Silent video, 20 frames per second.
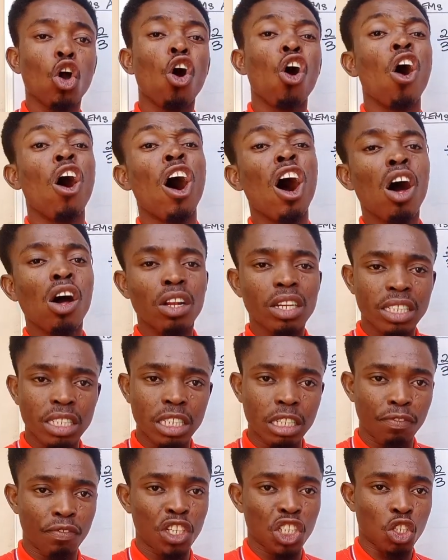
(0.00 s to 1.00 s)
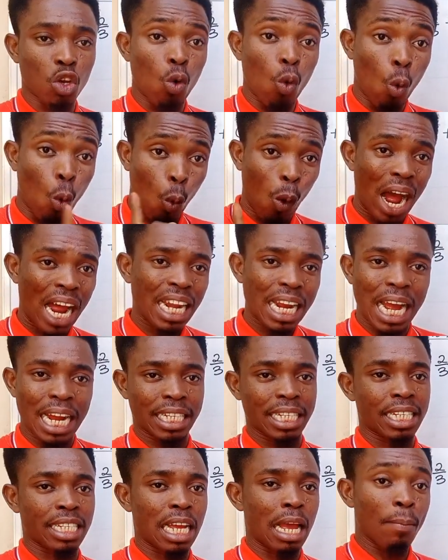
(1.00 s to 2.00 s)
or division, one
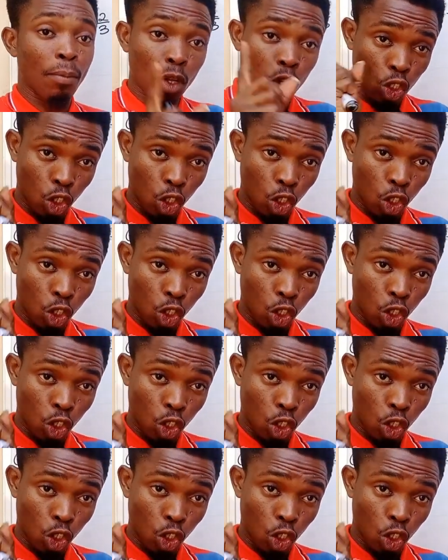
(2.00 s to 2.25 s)
at a time.